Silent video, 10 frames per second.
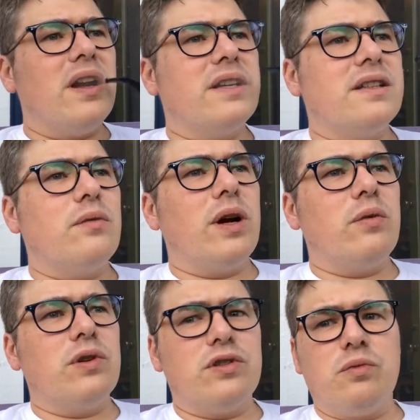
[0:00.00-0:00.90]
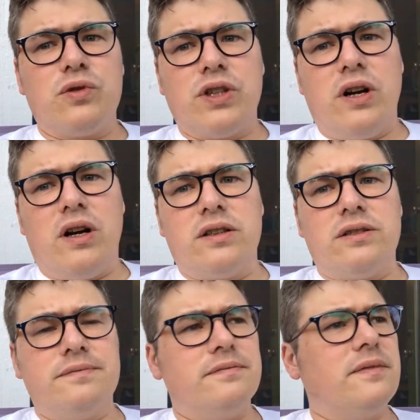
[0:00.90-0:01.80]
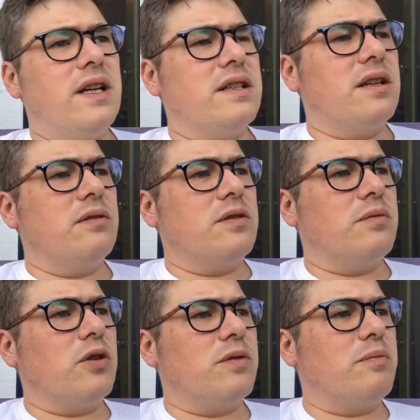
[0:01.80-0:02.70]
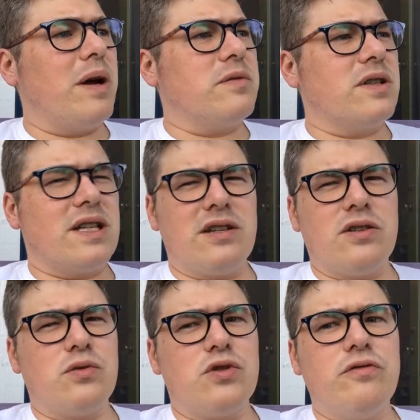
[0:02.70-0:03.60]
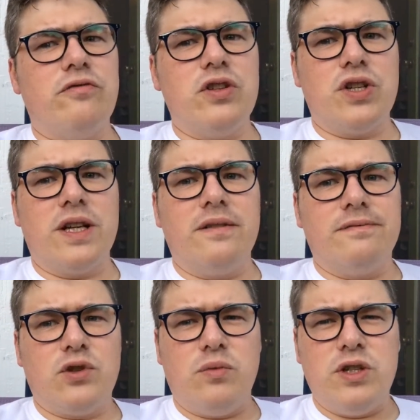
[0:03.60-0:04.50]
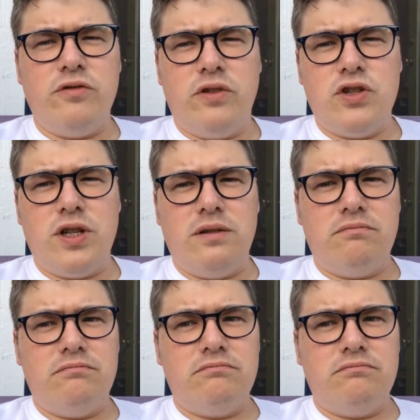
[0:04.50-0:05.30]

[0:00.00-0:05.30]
and he said, well, he wouldn't smoke cigars. And he said it was, or pipes, he said it was too fidgety. So are we too fidgety?